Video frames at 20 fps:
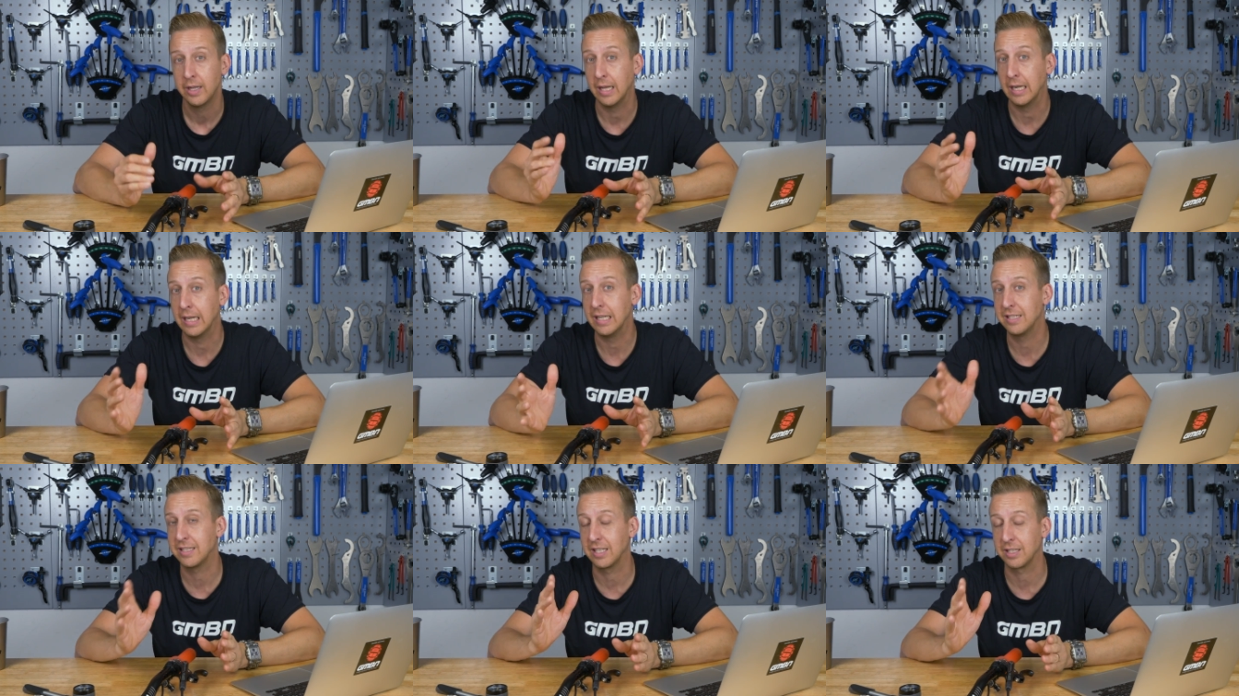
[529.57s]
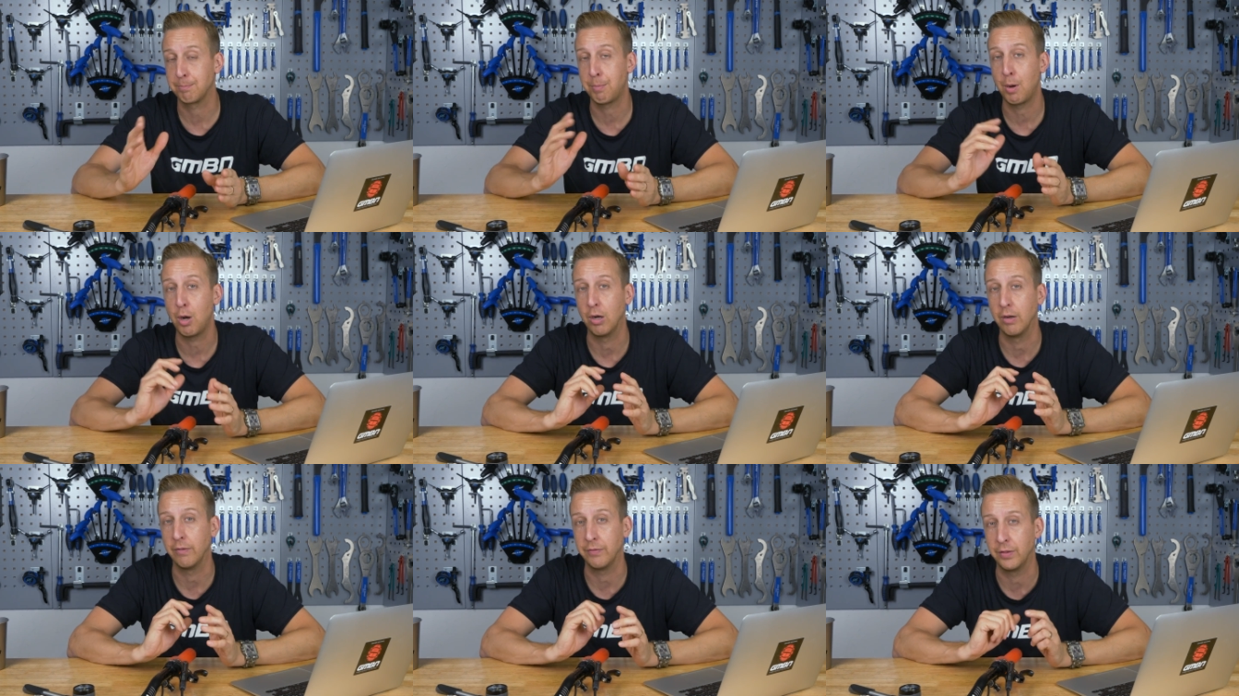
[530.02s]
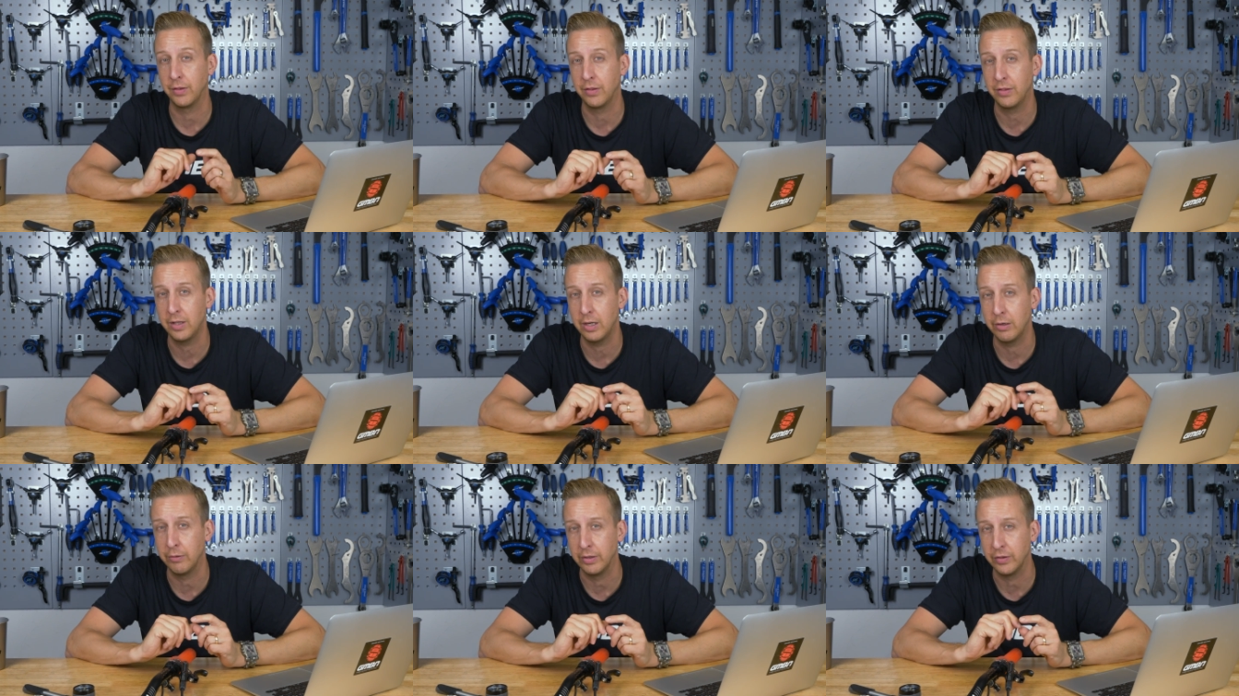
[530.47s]
At least that's part of the
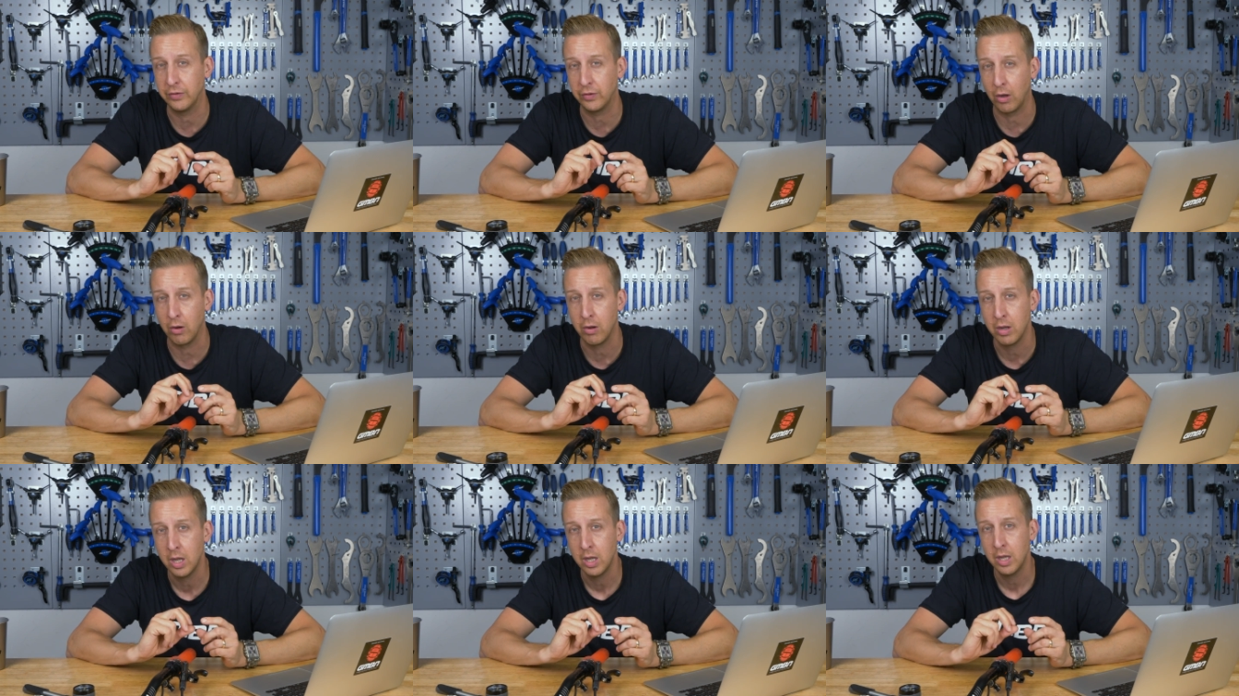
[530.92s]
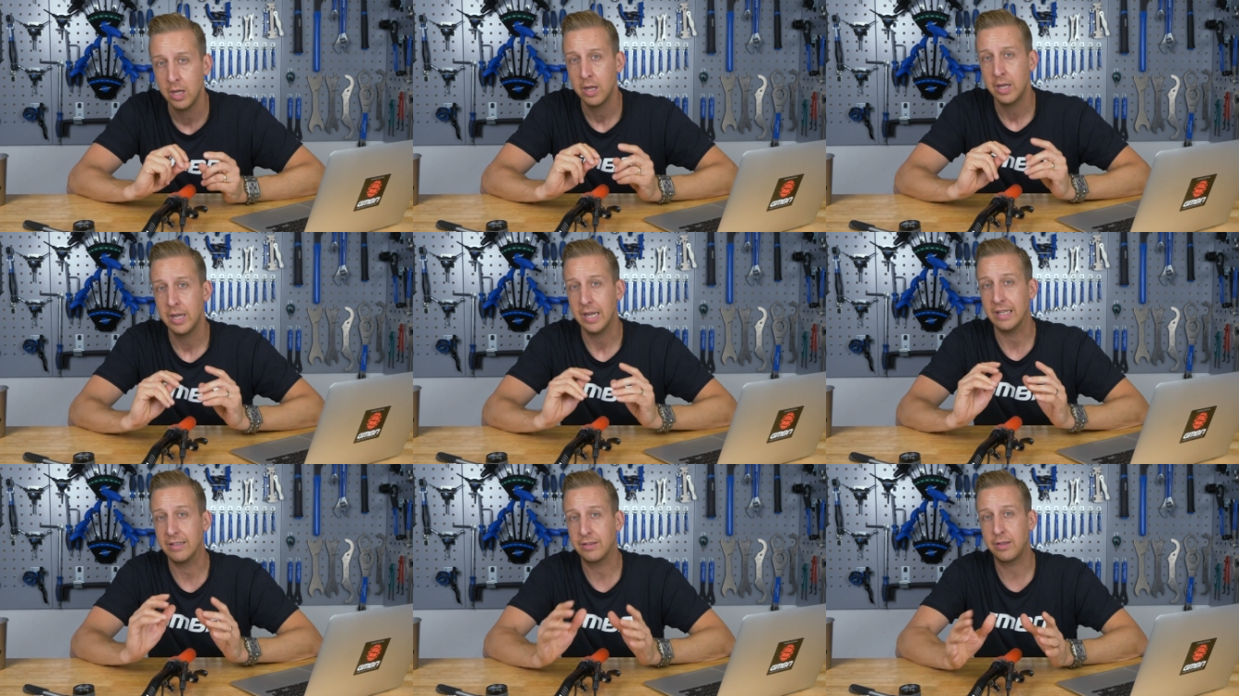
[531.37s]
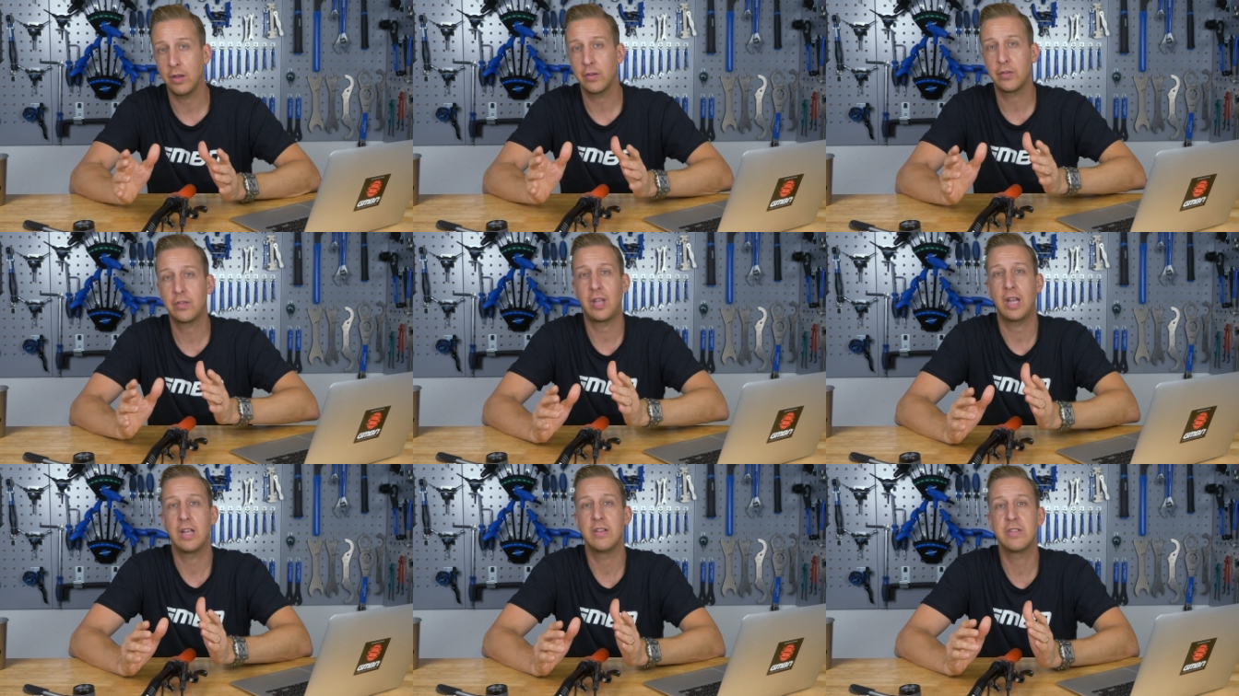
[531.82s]
theory. So it
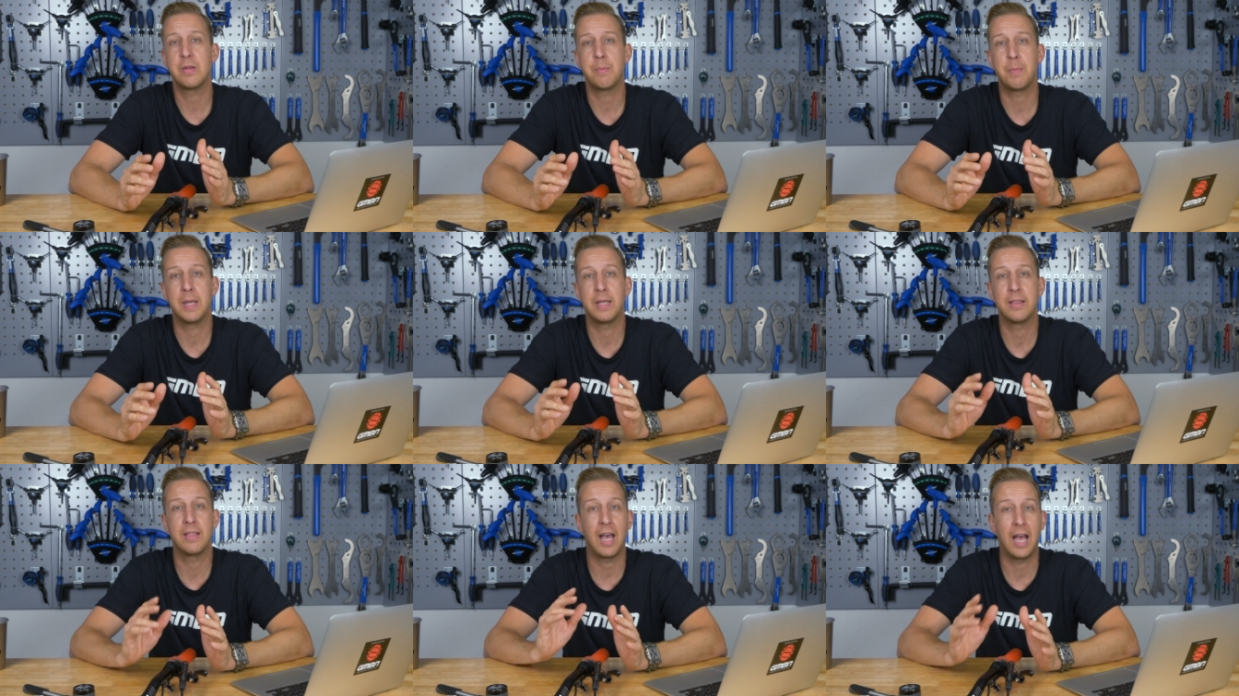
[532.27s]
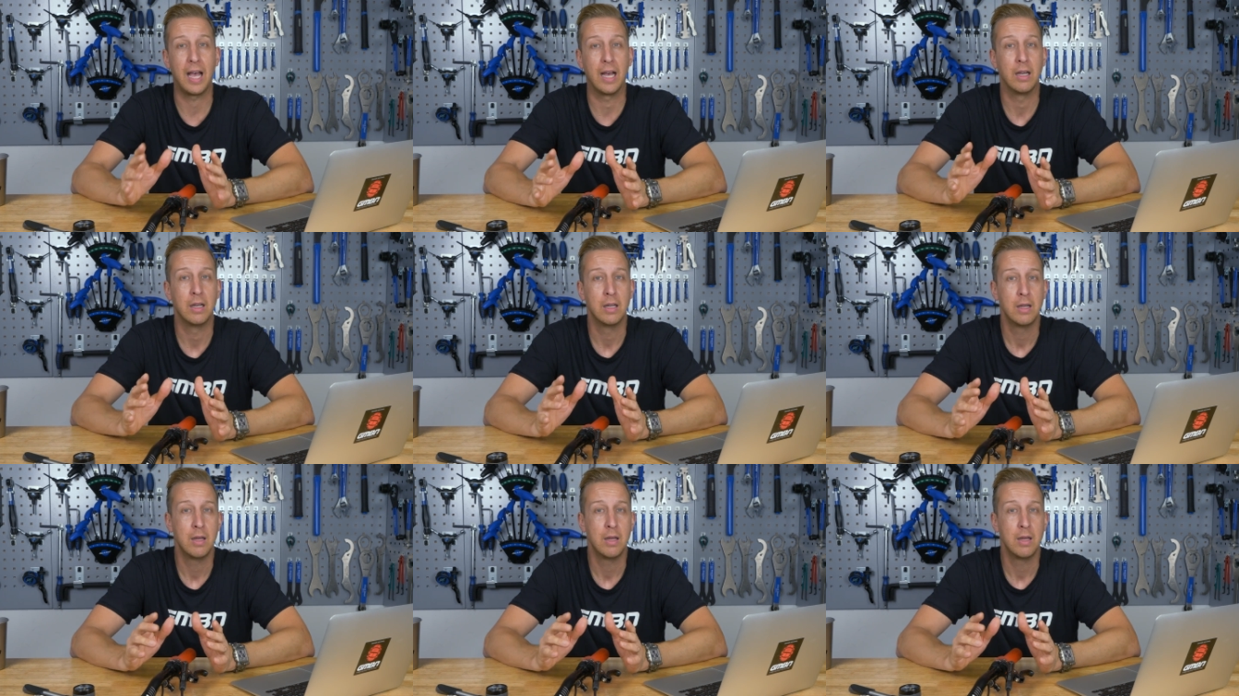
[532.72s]
does tend to be that.